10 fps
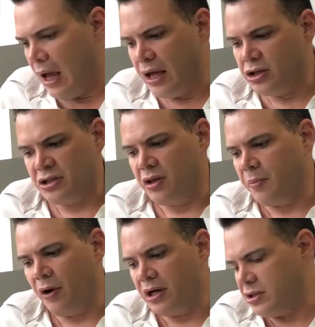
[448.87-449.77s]
And just at the
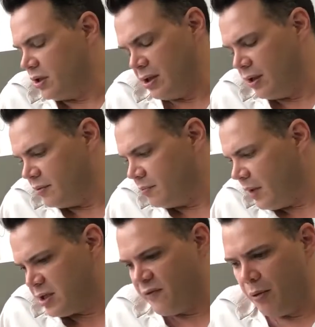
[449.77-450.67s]
price, I think it
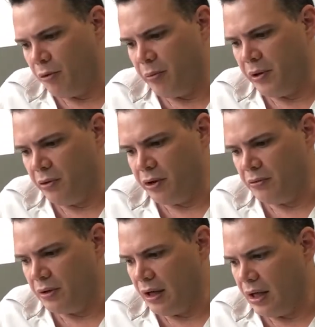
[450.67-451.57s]
makes far more appeal
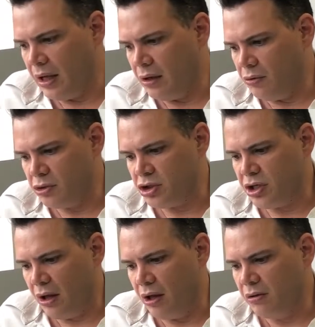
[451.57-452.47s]
than
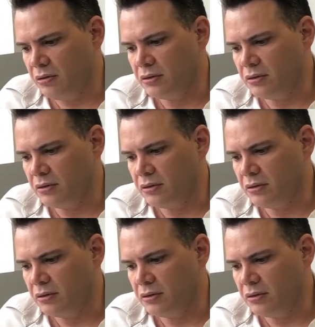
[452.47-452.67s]
Lucicello.